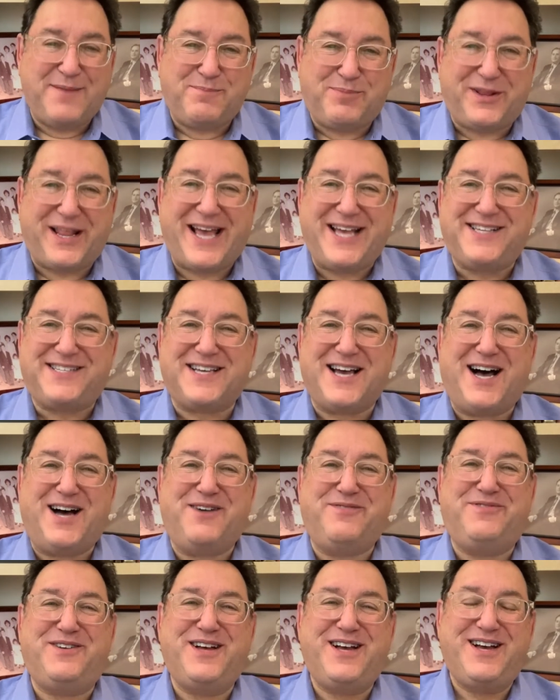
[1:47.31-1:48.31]
place
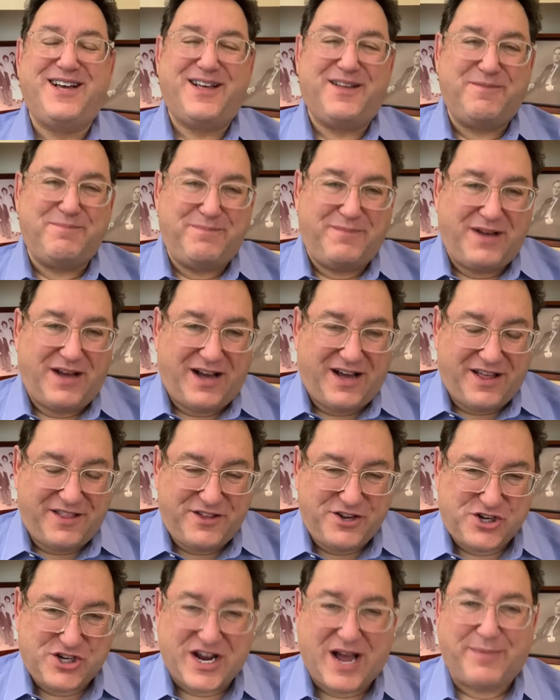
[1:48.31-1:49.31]
of
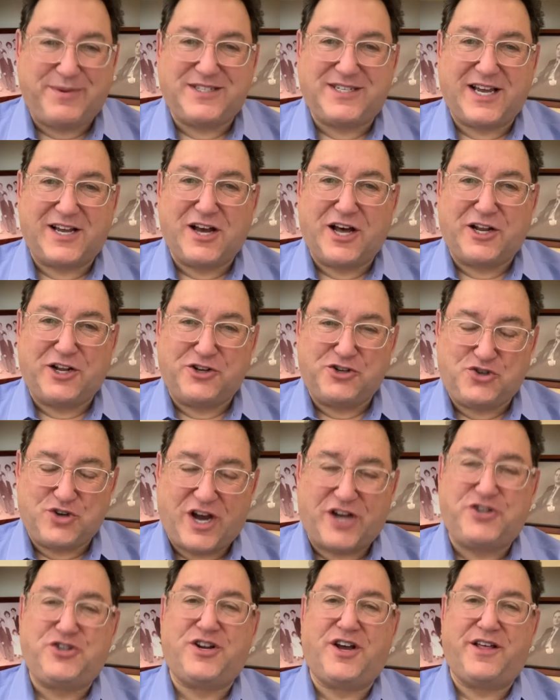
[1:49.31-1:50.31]
the Shabbos HaGadol
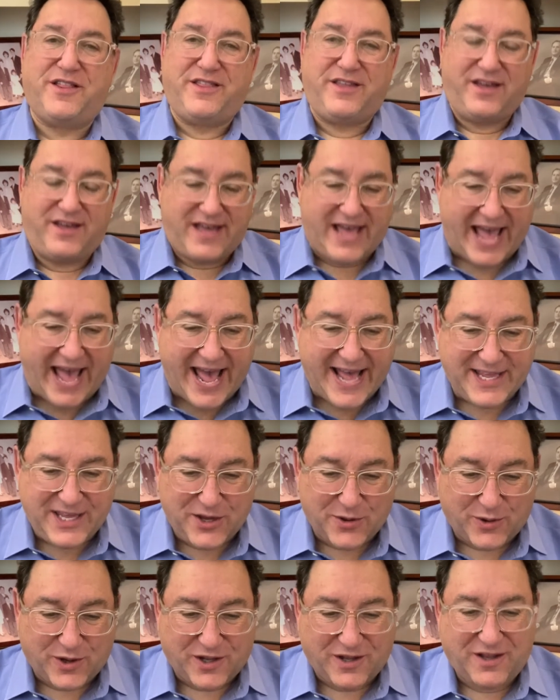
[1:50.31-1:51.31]
Drasha, the
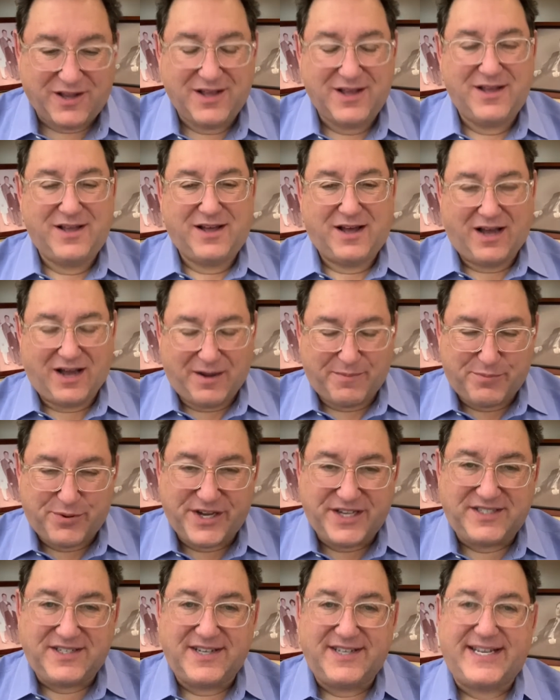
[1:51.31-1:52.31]
annual
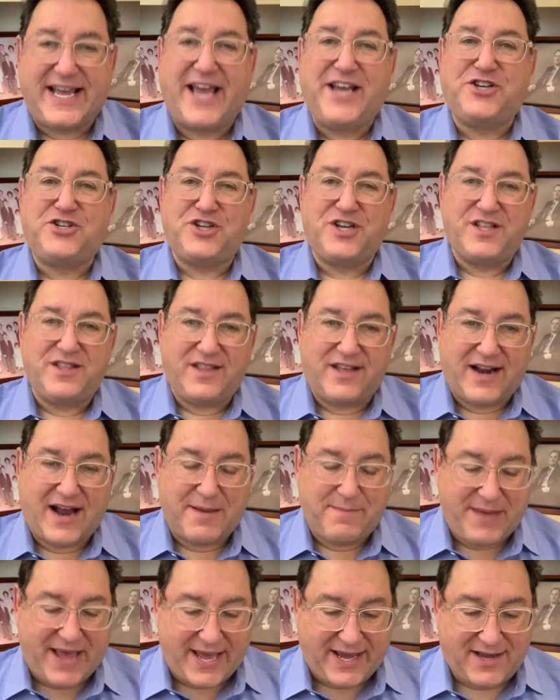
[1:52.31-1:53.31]
presentation that
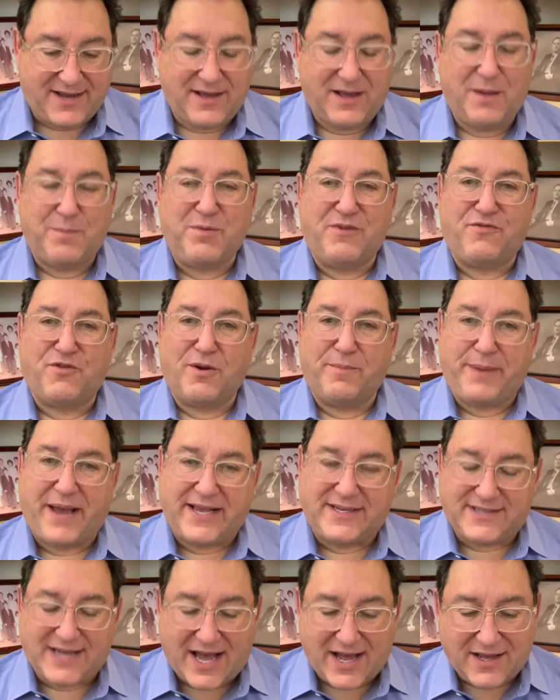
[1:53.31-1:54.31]
I make before
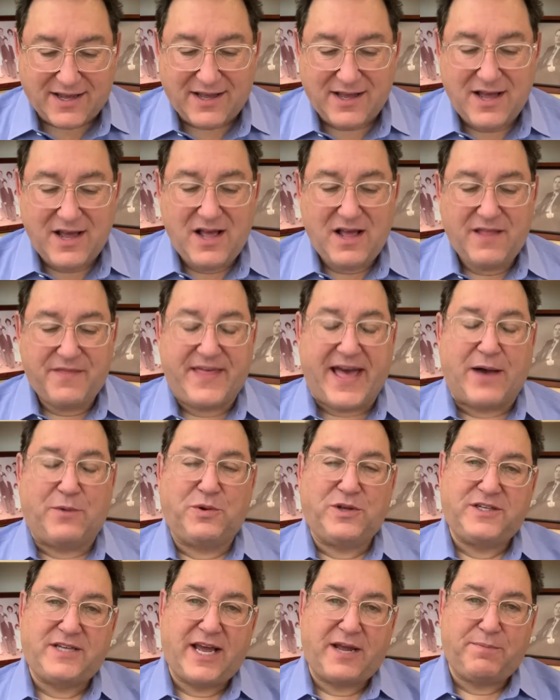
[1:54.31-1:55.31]
Pesach. That
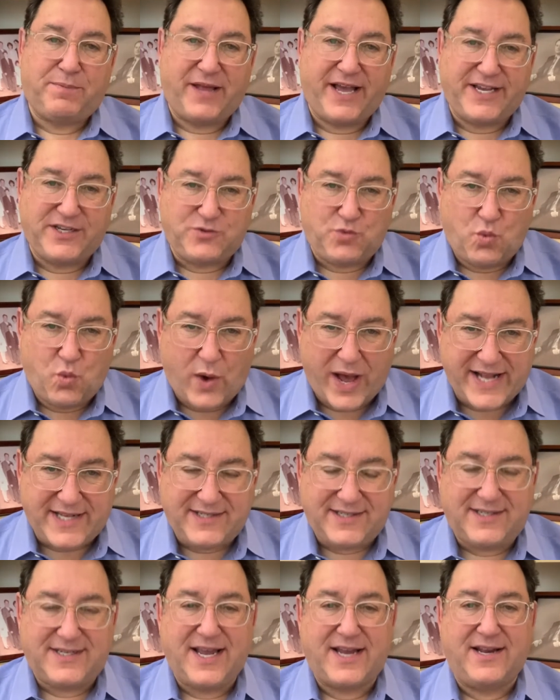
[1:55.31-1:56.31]
will take place
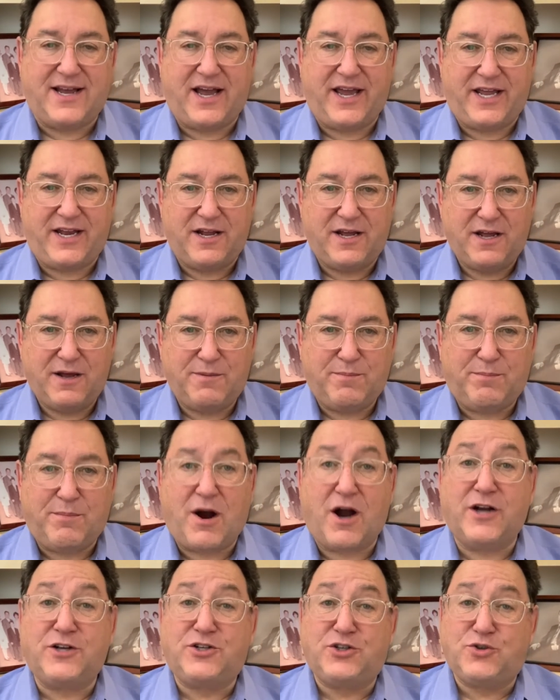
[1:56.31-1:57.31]
Wednesday night,
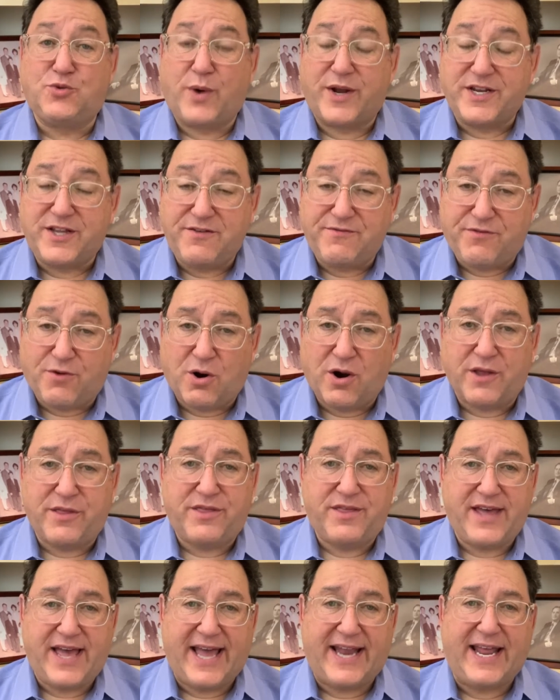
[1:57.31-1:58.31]
March
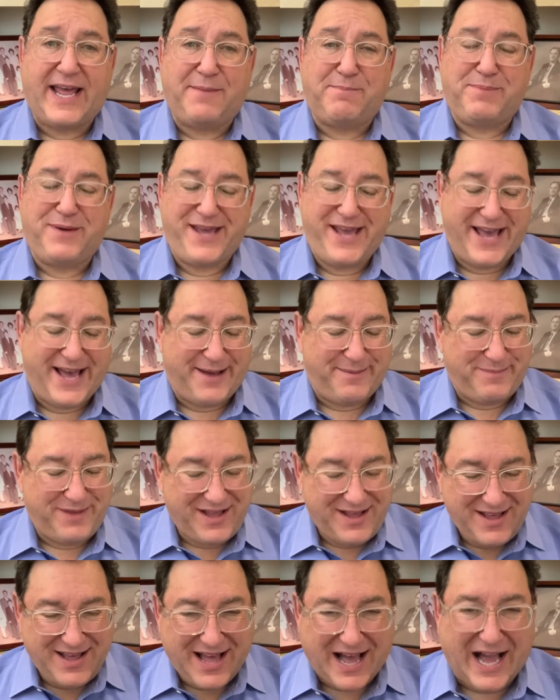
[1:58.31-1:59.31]
24th at 8 p.m.
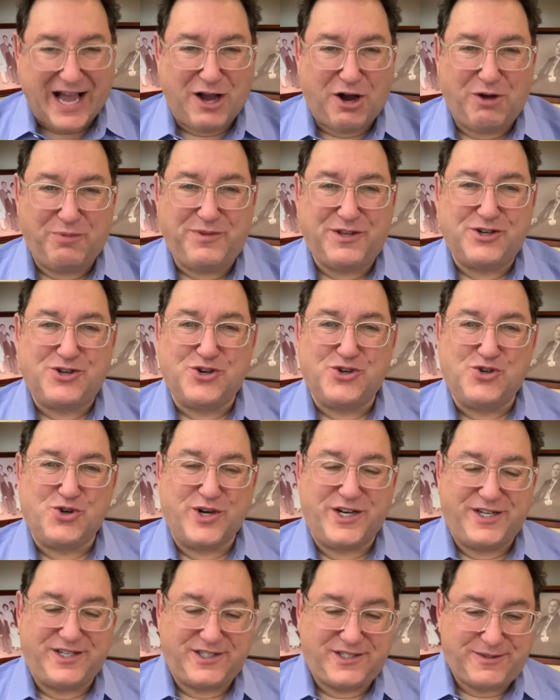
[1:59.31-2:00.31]
I hope that you'll
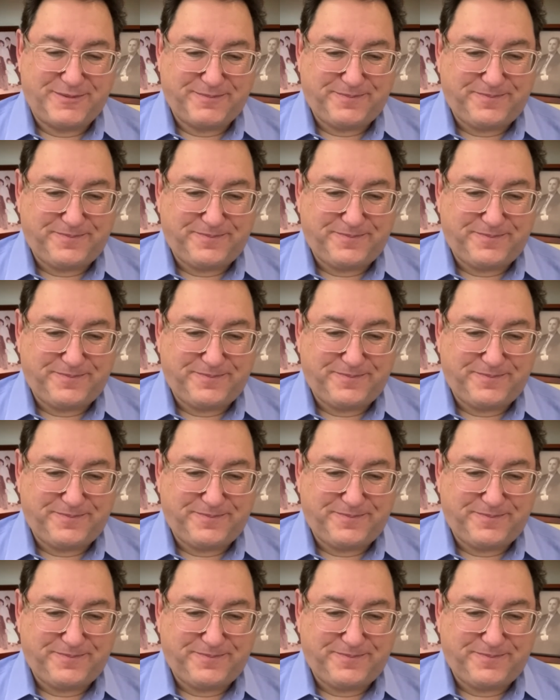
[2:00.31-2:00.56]
join us.